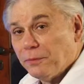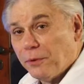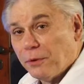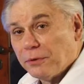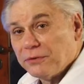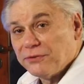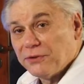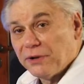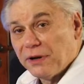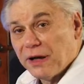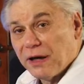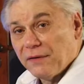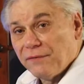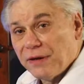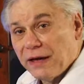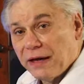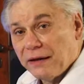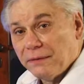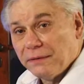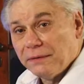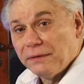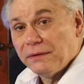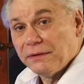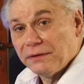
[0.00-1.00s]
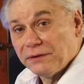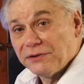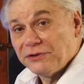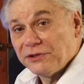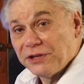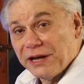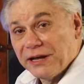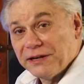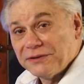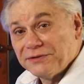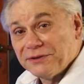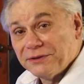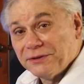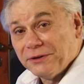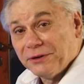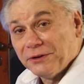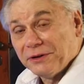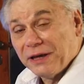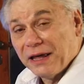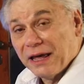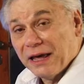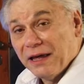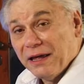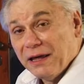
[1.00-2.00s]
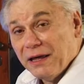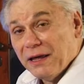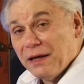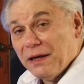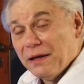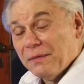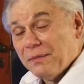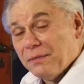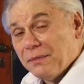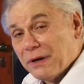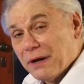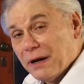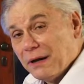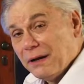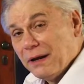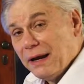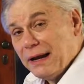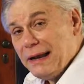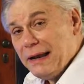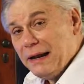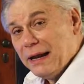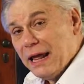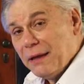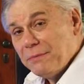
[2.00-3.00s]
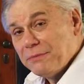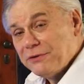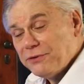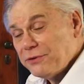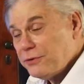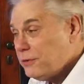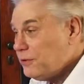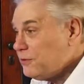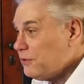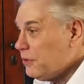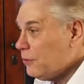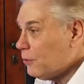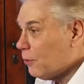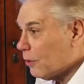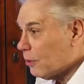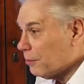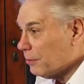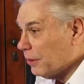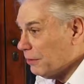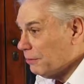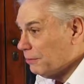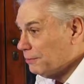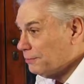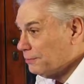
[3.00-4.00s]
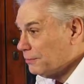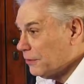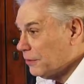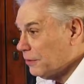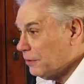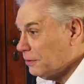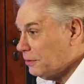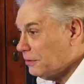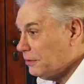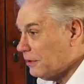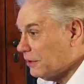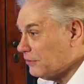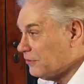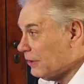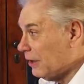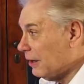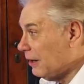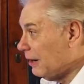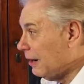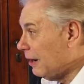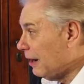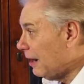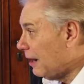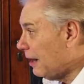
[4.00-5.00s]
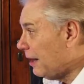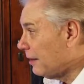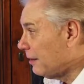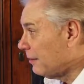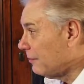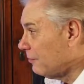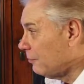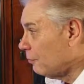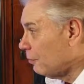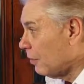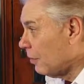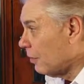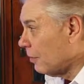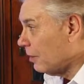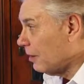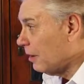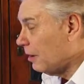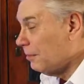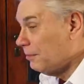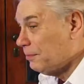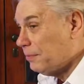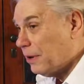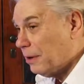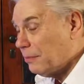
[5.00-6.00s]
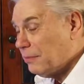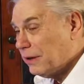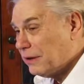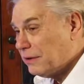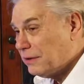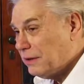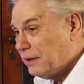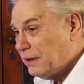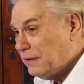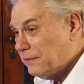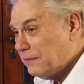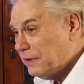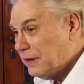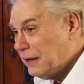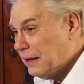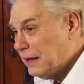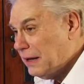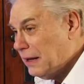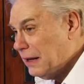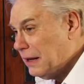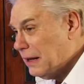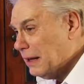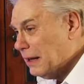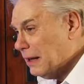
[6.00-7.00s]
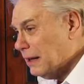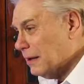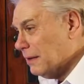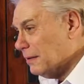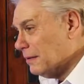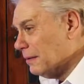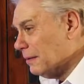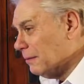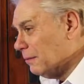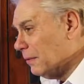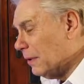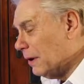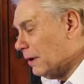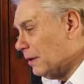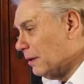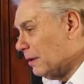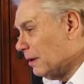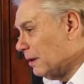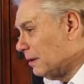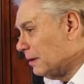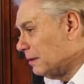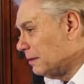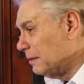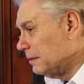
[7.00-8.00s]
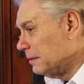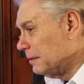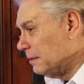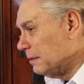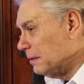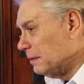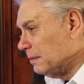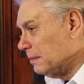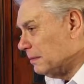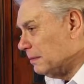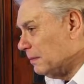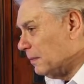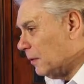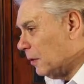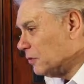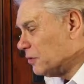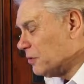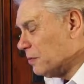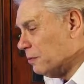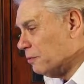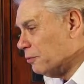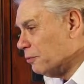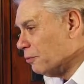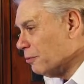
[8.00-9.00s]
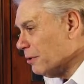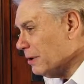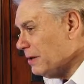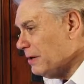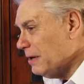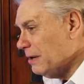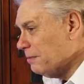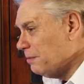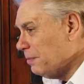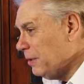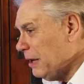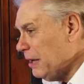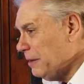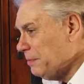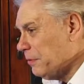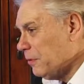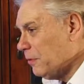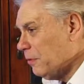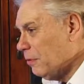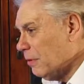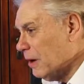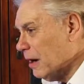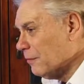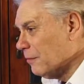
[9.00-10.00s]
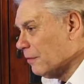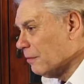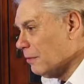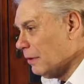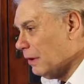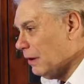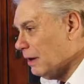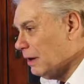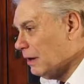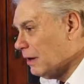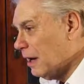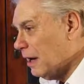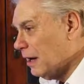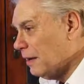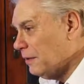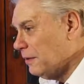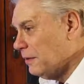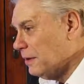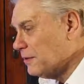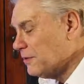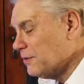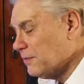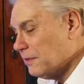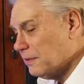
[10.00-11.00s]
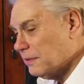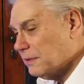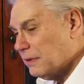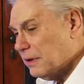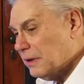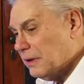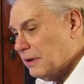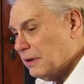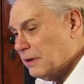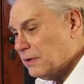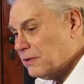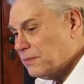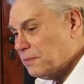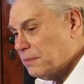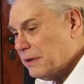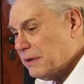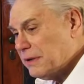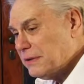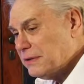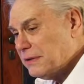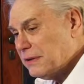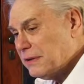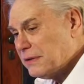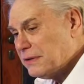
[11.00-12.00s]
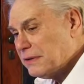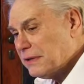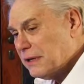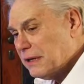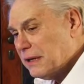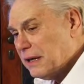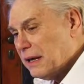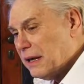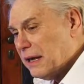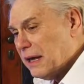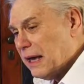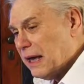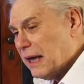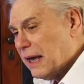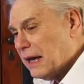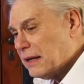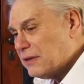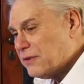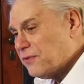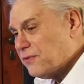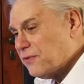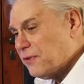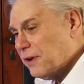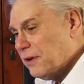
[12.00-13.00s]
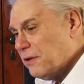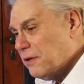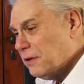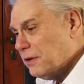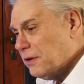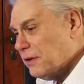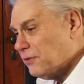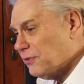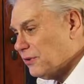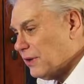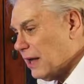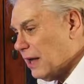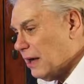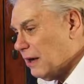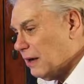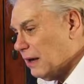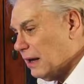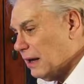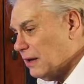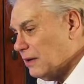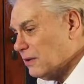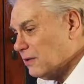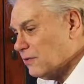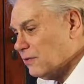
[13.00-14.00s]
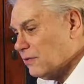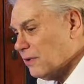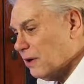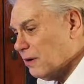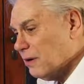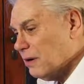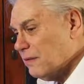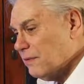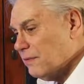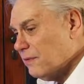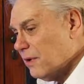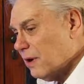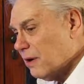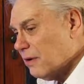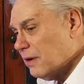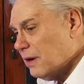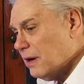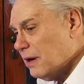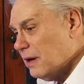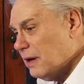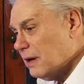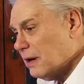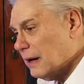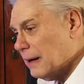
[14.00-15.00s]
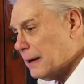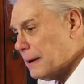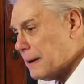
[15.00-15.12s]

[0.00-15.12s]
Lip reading: books that I've had a chance to look at, but a lady named Susie Orman, who does a lot of work on public TV, one of the most brilliant people who ever really got in this business, has figured this out and is very, very